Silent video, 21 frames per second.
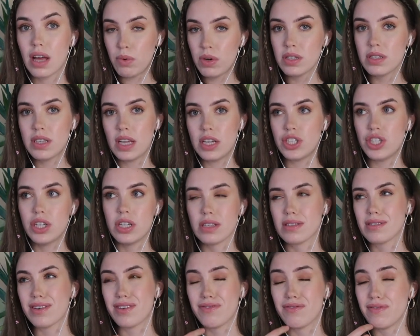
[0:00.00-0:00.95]
I will say she
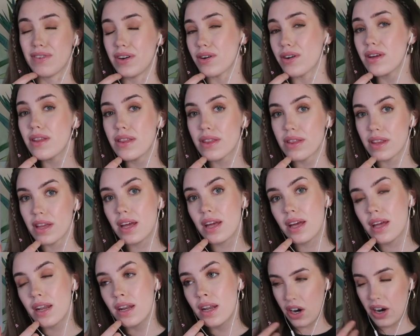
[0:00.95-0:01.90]
does look very thin.